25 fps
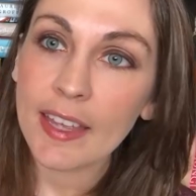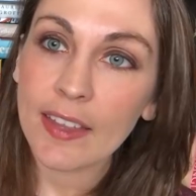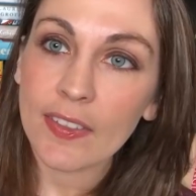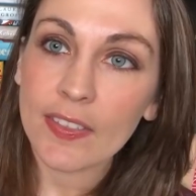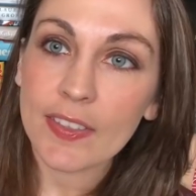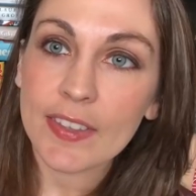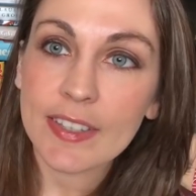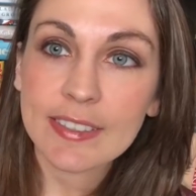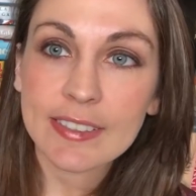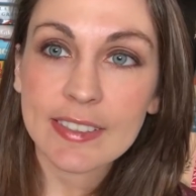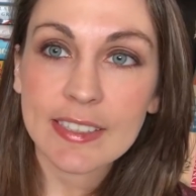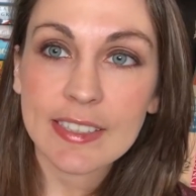
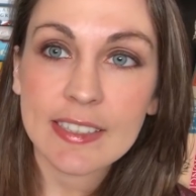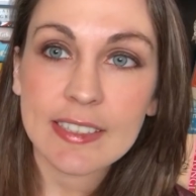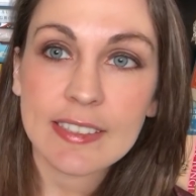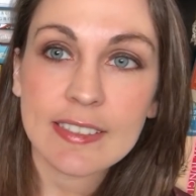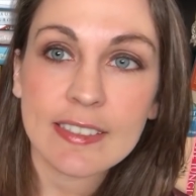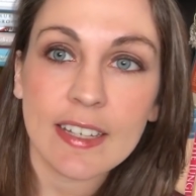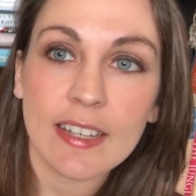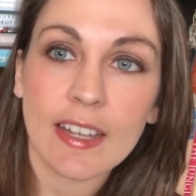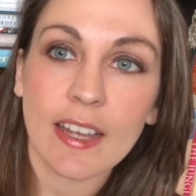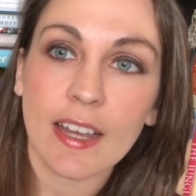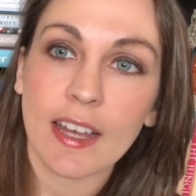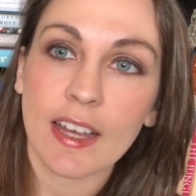This is
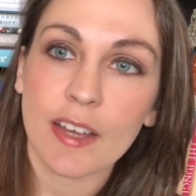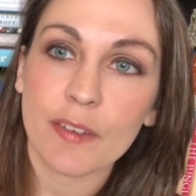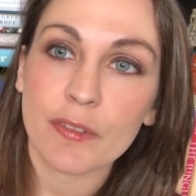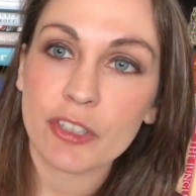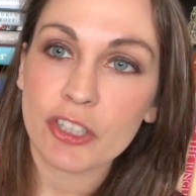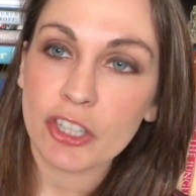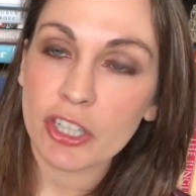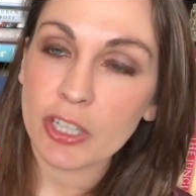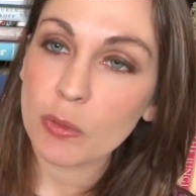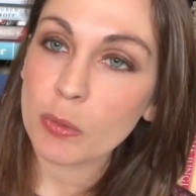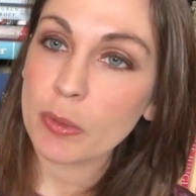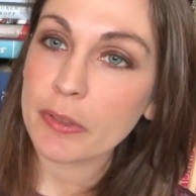uh,
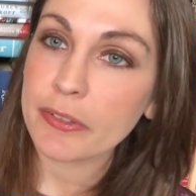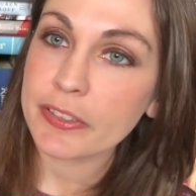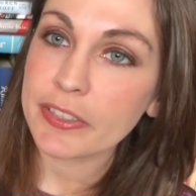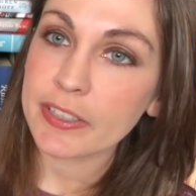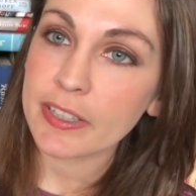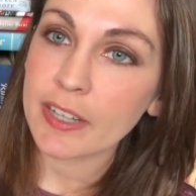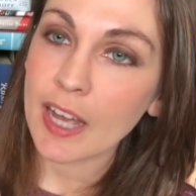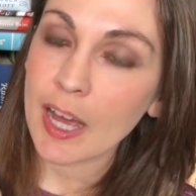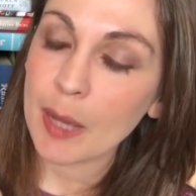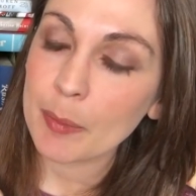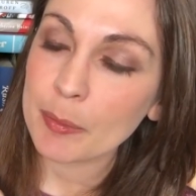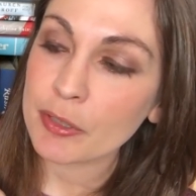Virginia Woolf's A
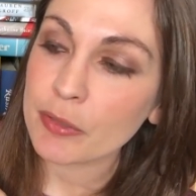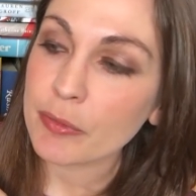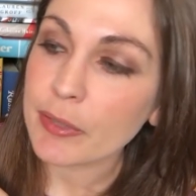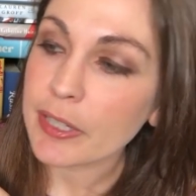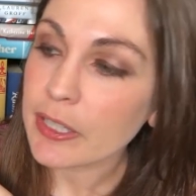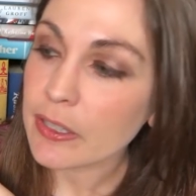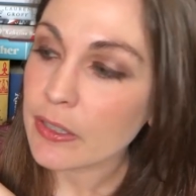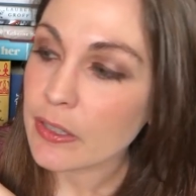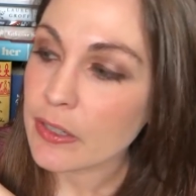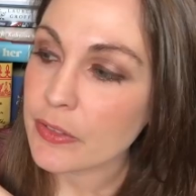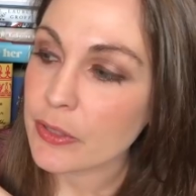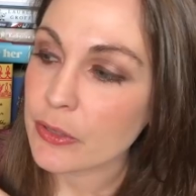Common
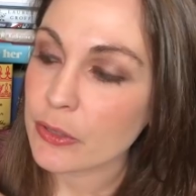Reader.